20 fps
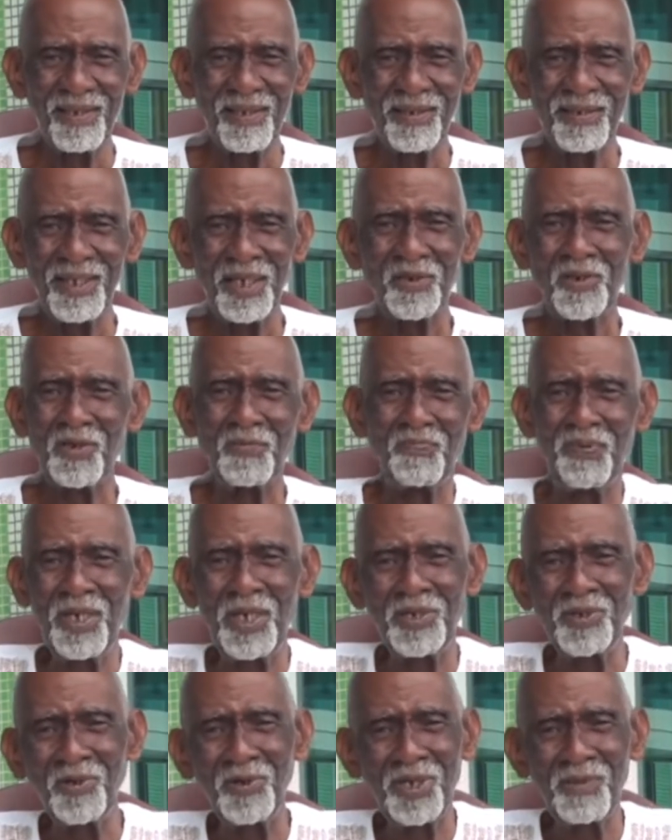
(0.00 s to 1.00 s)
There could
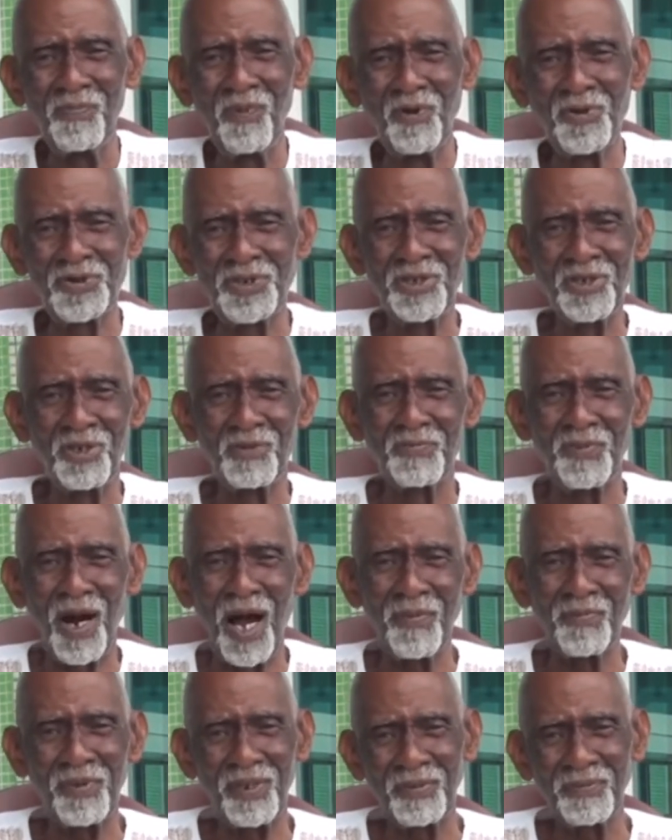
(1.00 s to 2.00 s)
be no emotional
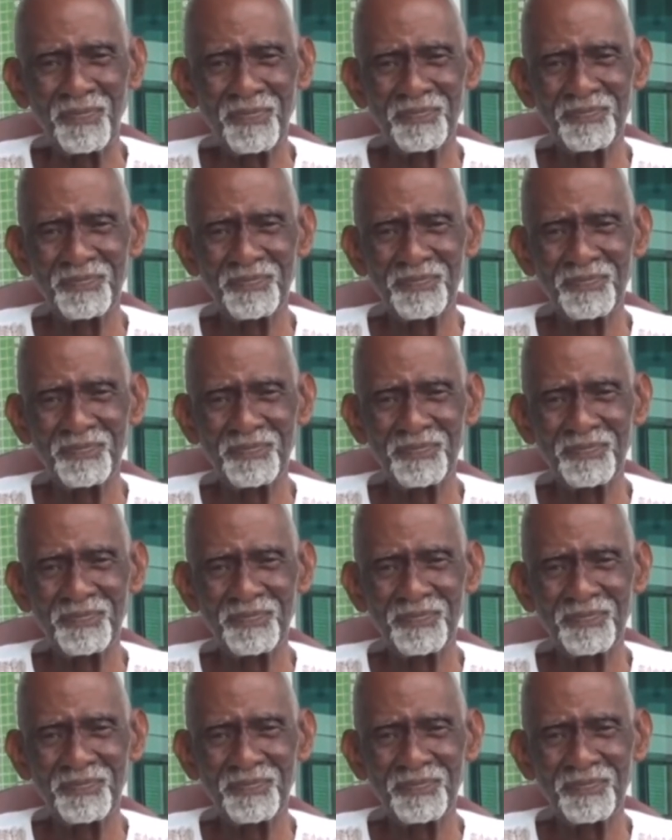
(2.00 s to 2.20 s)
problem.